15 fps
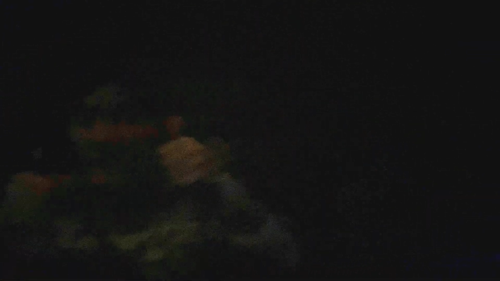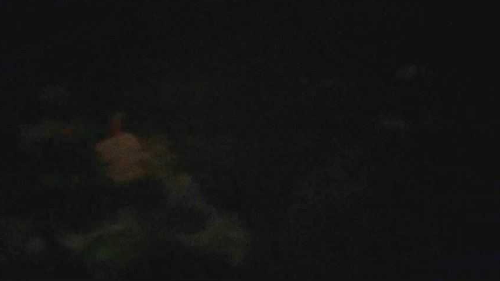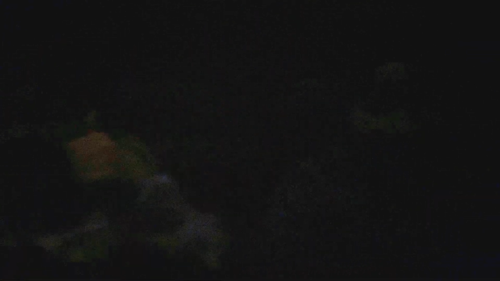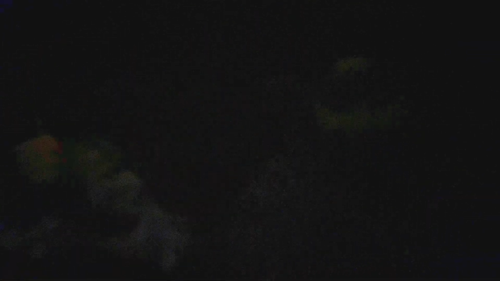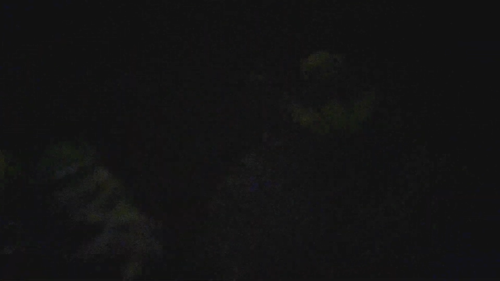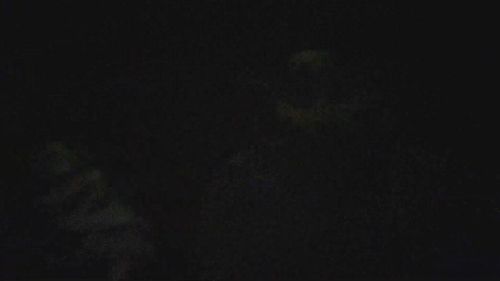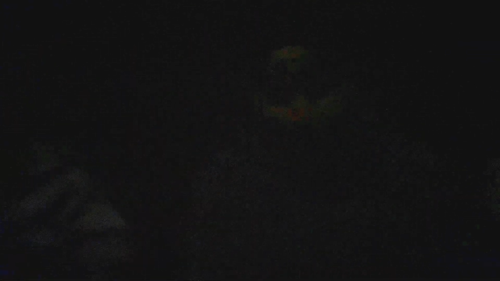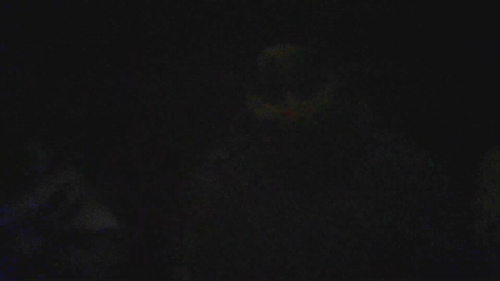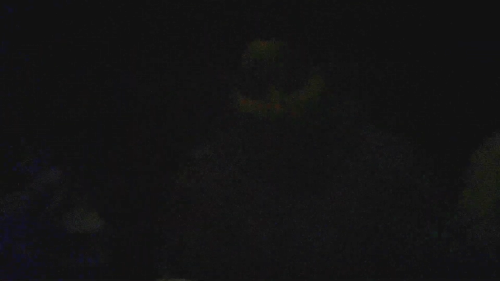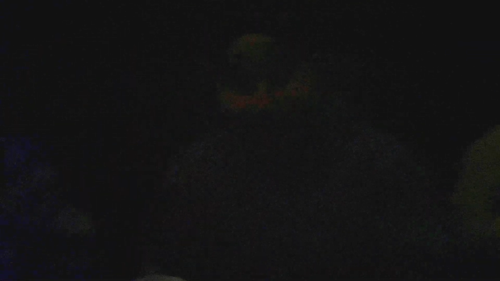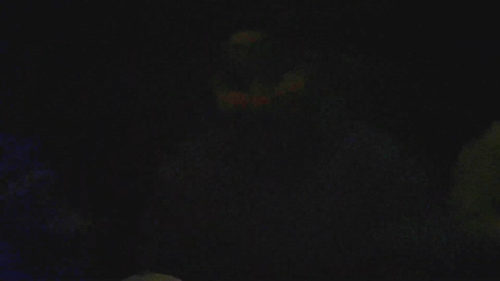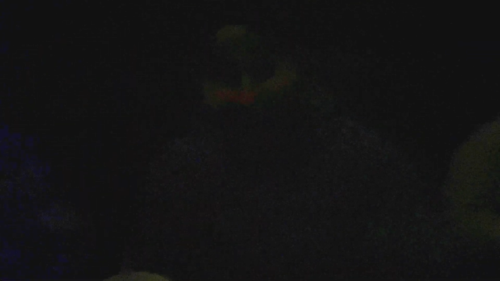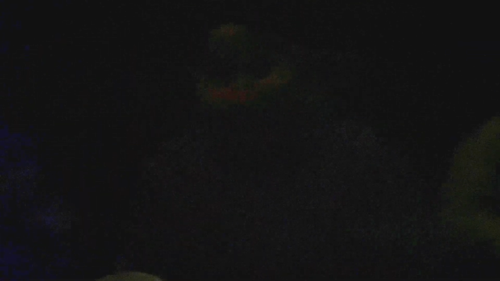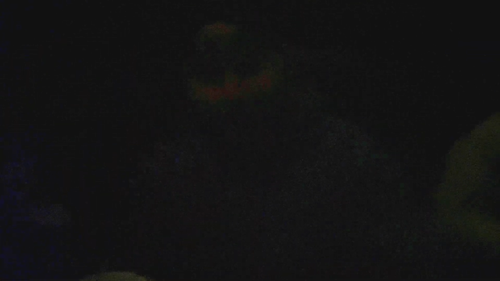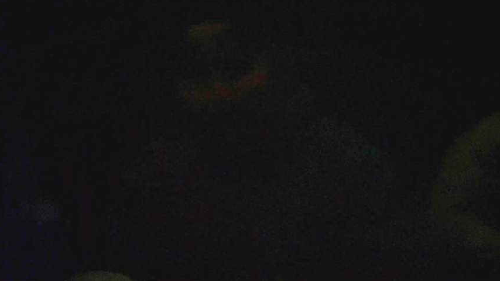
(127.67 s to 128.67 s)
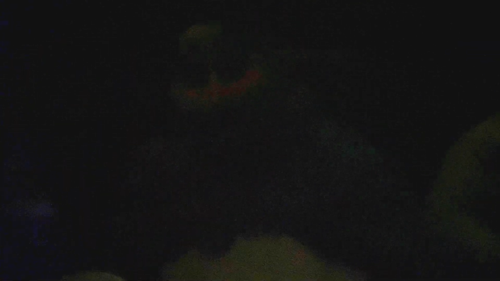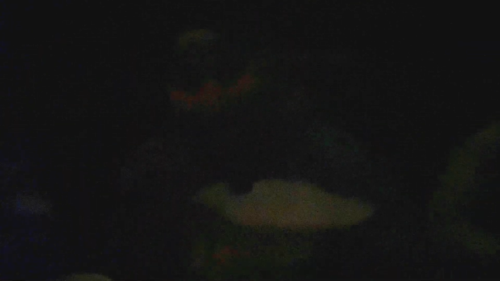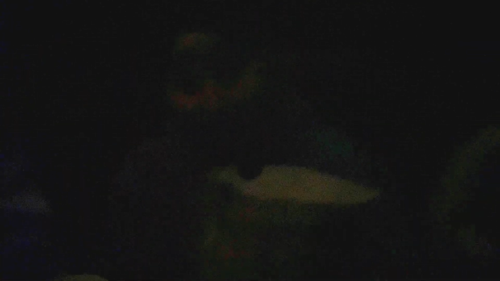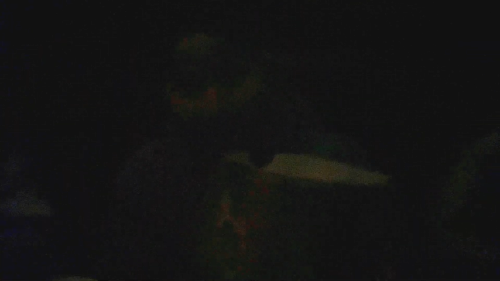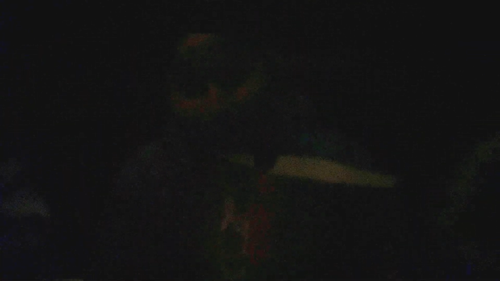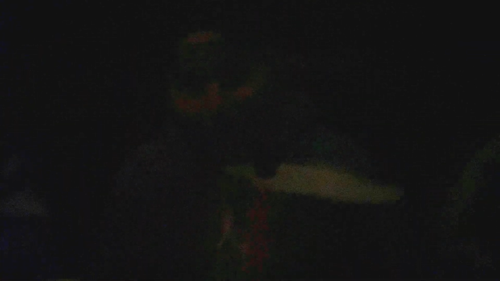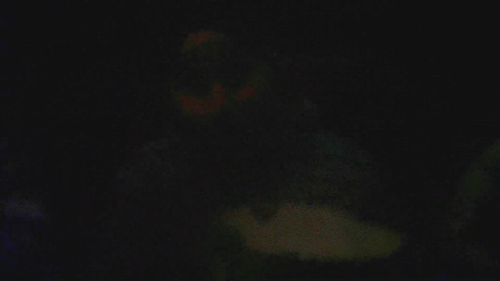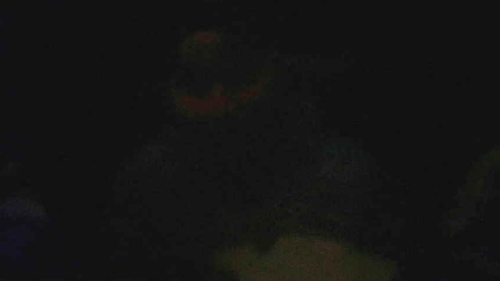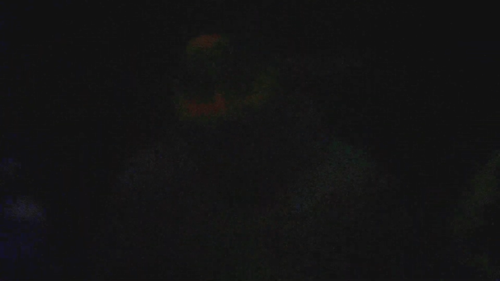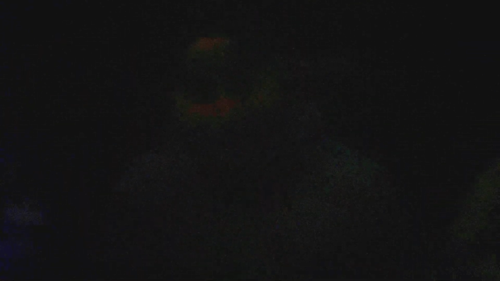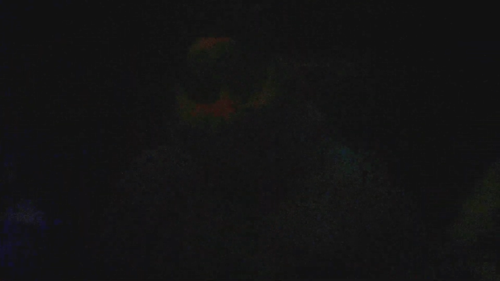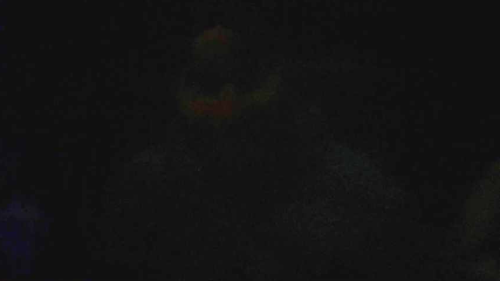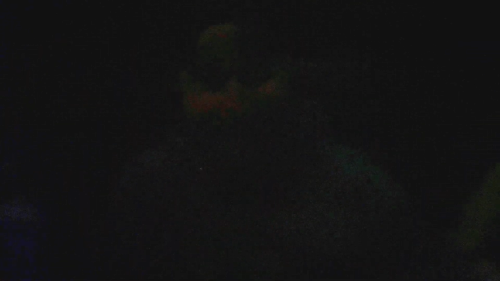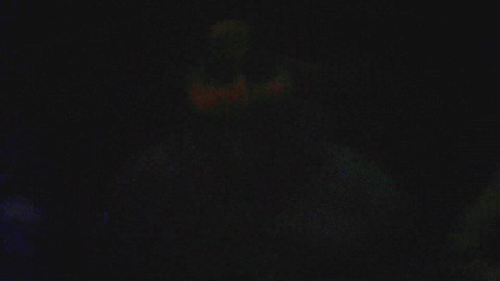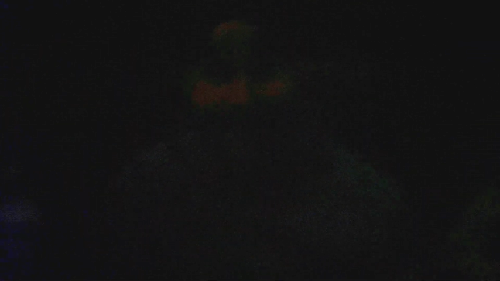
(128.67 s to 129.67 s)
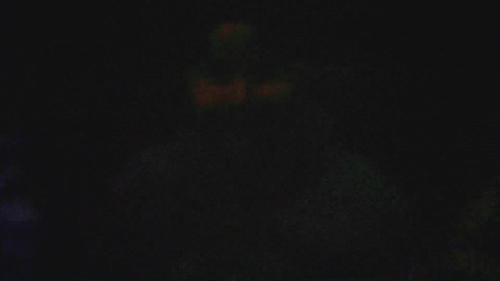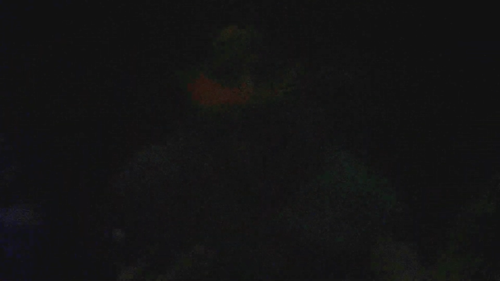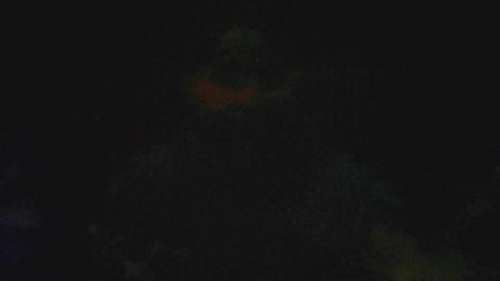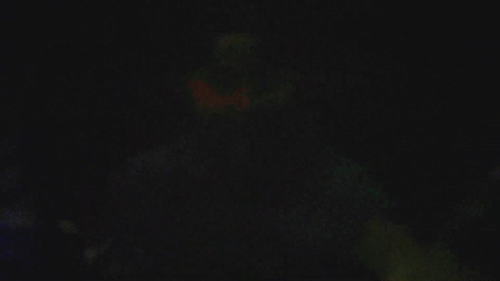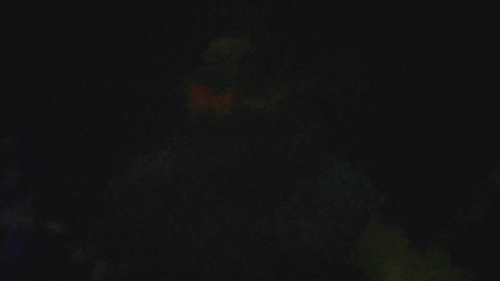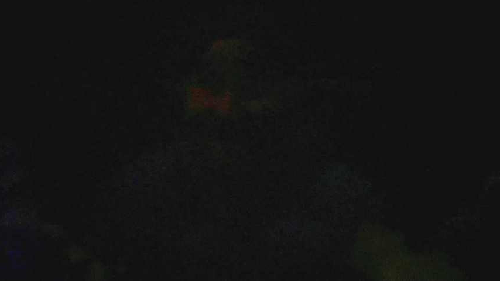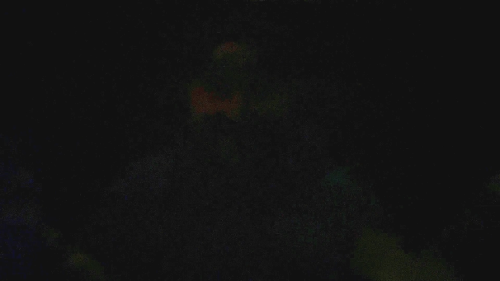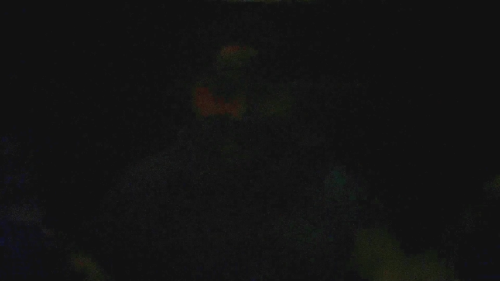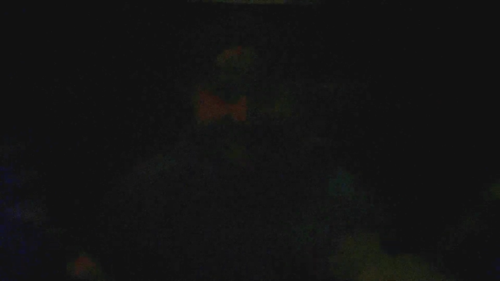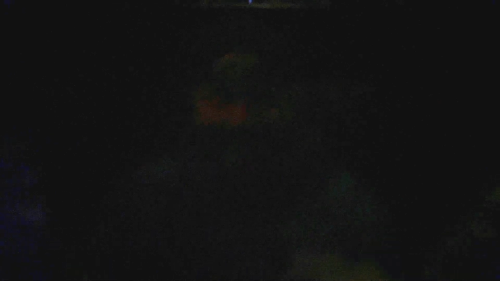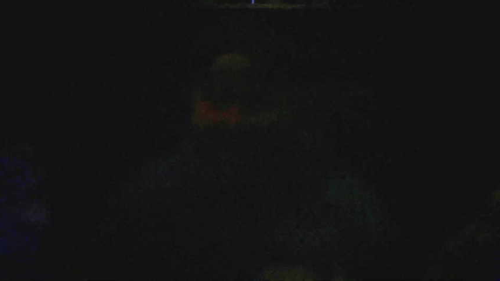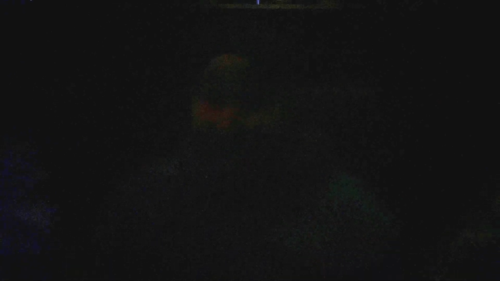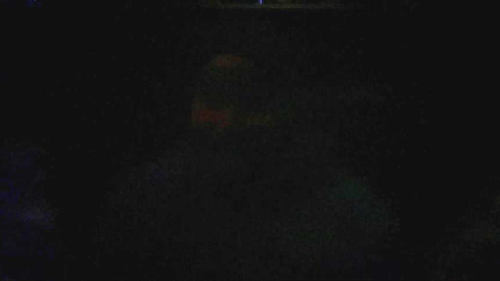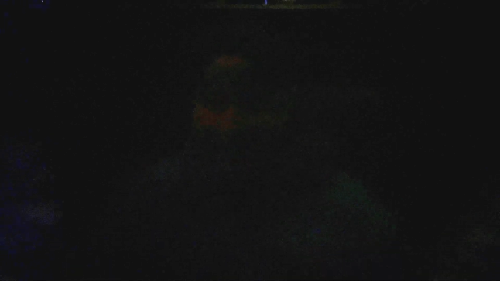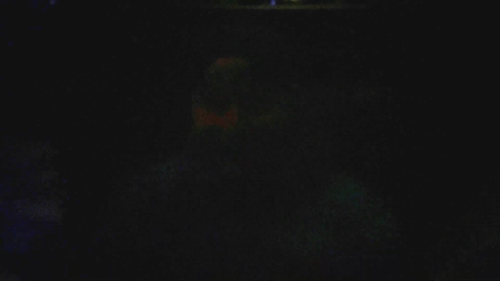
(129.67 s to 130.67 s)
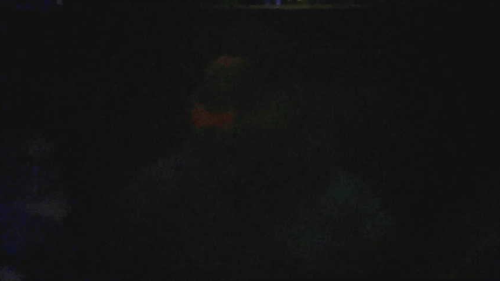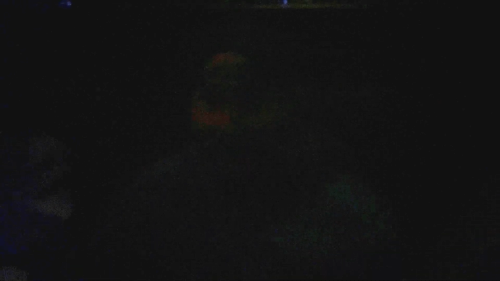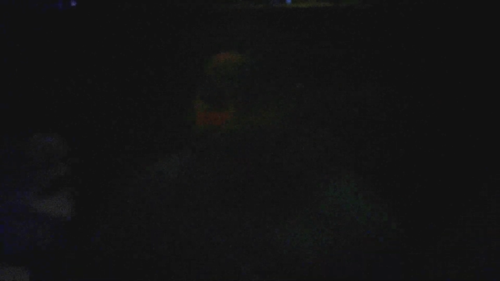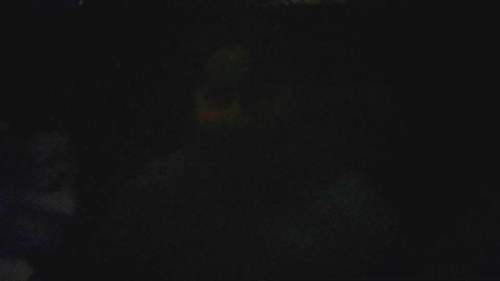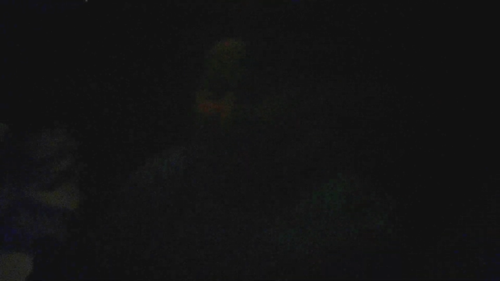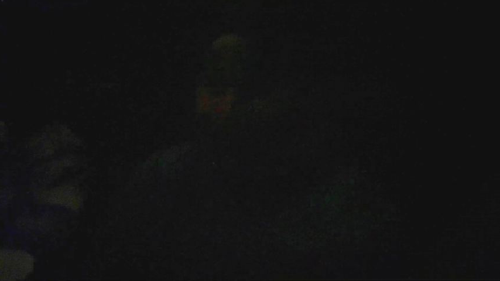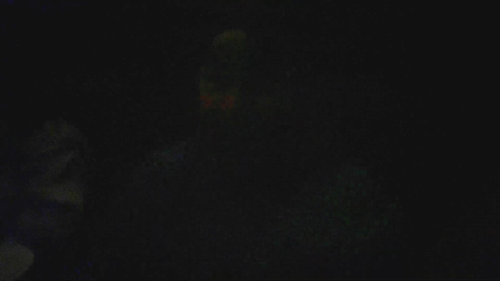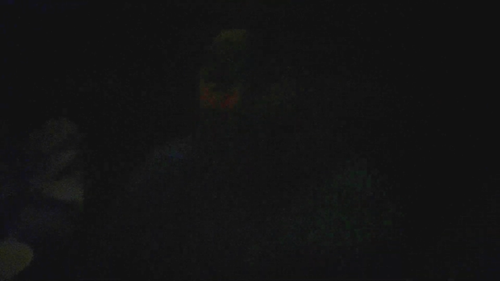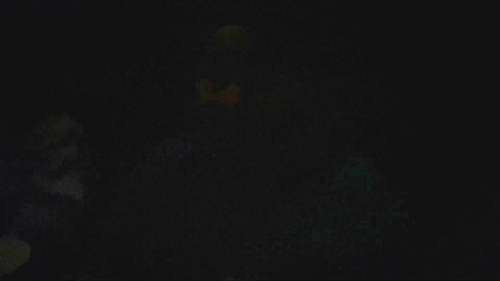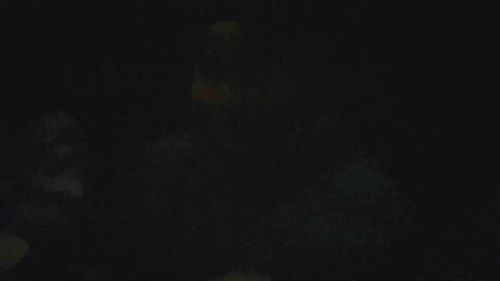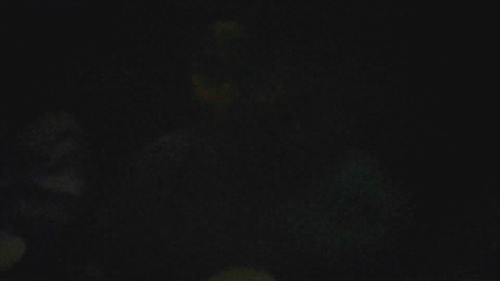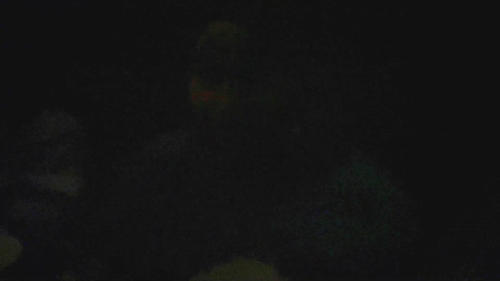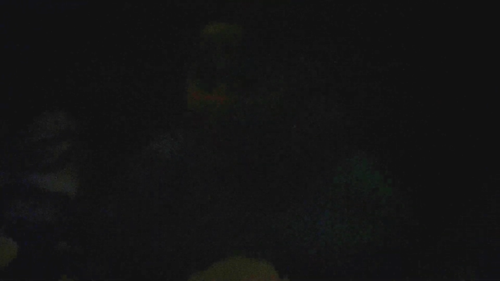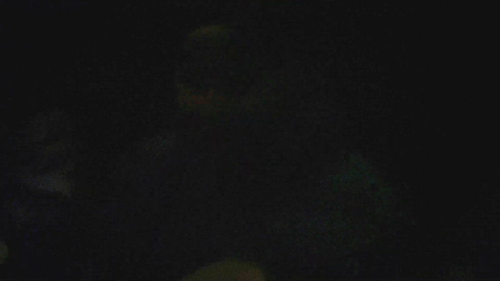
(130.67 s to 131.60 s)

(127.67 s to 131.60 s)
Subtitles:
[unreadable: no face in view]